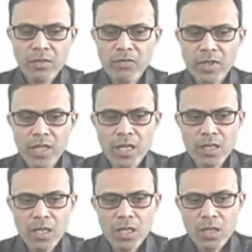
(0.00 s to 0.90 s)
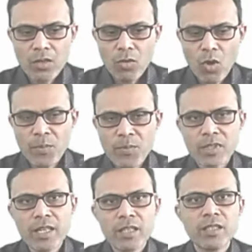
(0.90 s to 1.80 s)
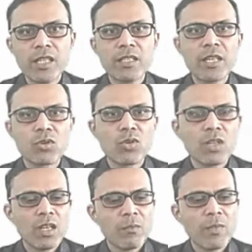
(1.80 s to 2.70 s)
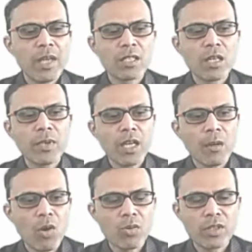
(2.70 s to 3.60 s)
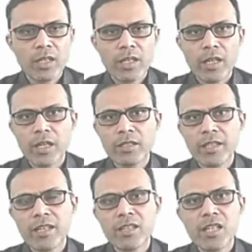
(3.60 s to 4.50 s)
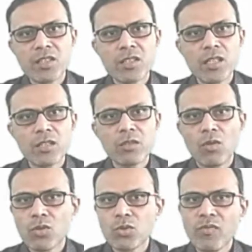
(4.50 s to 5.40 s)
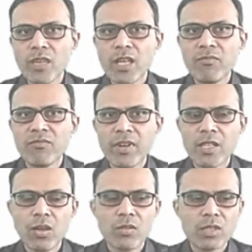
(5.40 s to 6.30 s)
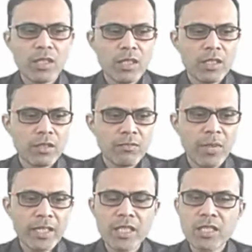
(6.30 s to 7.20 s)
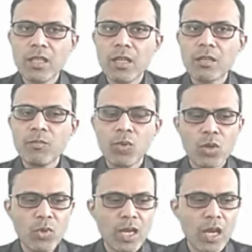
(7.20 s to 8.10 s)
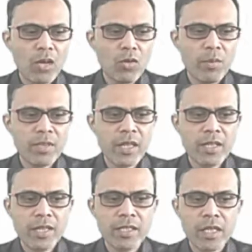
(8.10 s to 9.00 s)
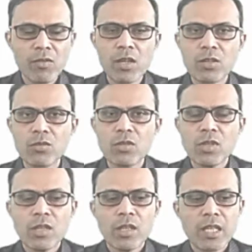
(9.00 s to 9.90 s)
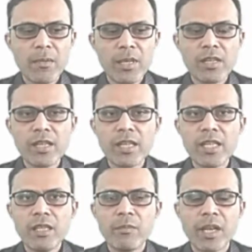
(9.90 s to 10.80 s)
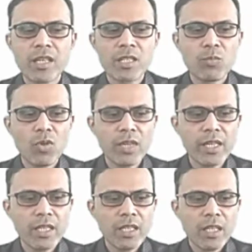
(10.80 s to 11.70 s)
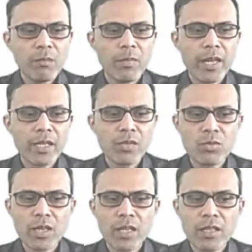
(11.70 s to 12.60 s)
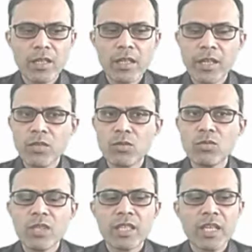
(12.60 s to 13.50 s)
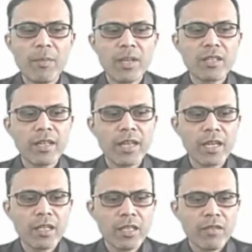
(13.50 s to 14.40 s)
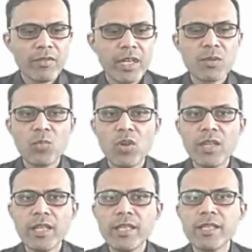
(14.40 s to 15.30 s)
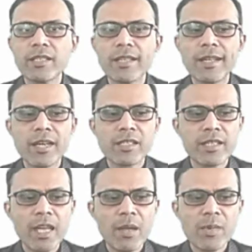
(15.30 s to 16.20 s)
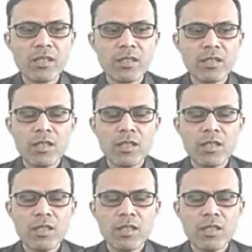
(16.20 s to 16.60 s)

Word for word: we can offset the tailstock by some amount, and that distance also we can find out by this formula. Offset is equal to capital D minus small d by 2L into capital L, where small d is the larger diameter,